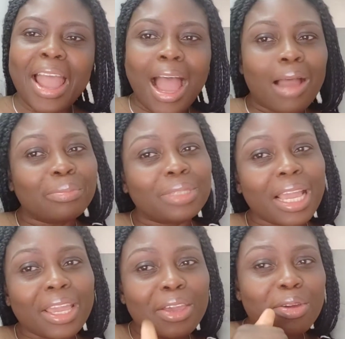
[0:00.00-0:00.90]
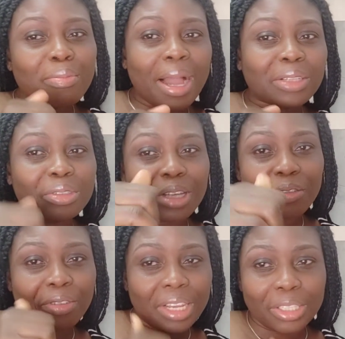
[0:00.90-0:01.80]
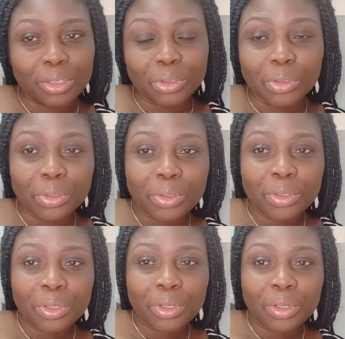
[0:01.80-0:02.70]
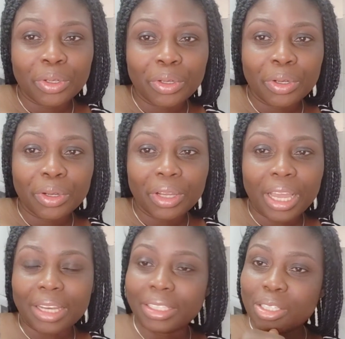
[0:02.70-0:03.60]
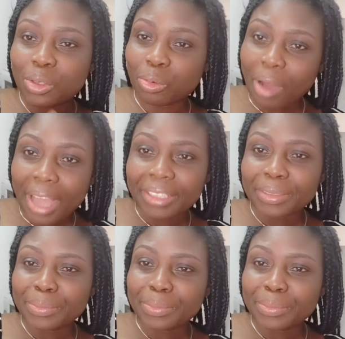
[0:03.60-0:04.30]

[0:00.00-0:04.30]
I'm taking you back to the village. And this one,